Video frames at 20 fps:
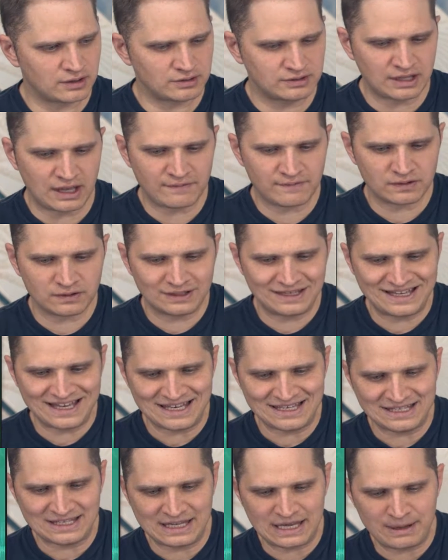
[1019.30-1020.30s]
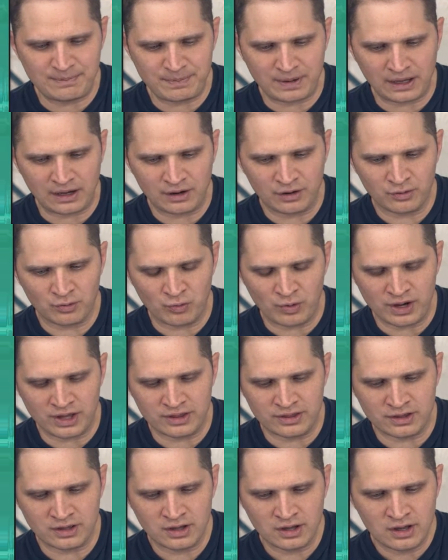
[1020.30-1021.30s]
Definitely in keeping
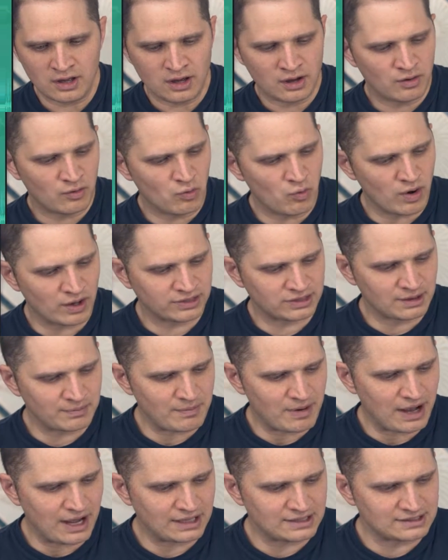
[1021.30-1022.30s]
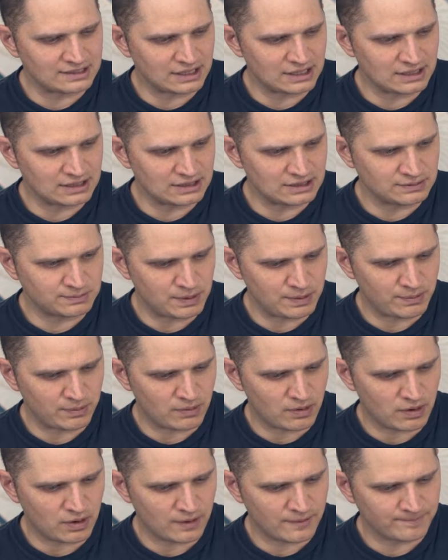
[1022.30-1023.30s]
with what the mindset of these people
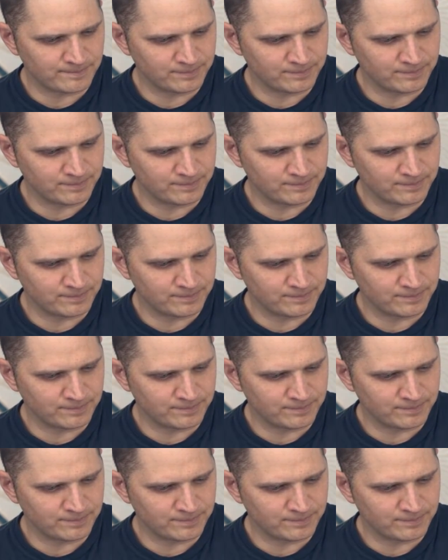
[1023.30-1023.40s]
are.